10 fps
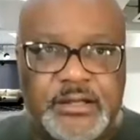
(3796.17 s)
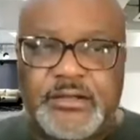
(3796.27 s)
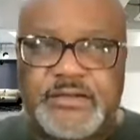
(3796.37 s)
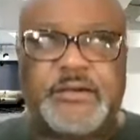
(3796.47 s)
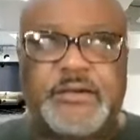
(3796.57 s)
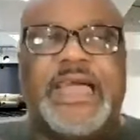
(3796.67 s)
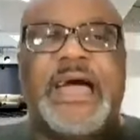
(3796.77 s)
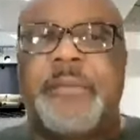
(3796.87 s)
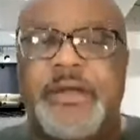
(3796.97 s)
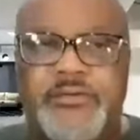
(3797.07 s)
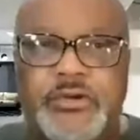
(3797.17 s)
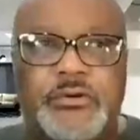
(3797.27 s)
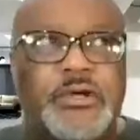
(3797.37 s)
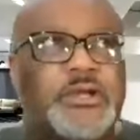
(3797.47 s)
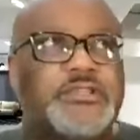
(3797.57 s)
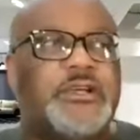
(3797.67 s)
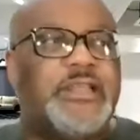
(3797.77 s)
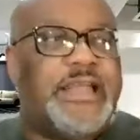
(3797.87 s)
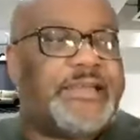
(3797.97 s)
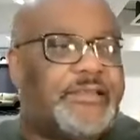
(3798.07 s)
Seriously, how many of you took
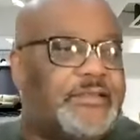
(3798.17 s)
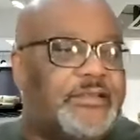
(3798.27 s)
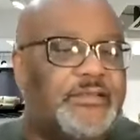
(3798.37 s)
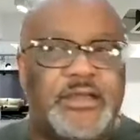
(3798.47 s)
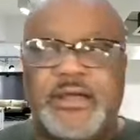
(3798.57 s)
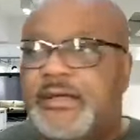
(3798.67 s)
classes in,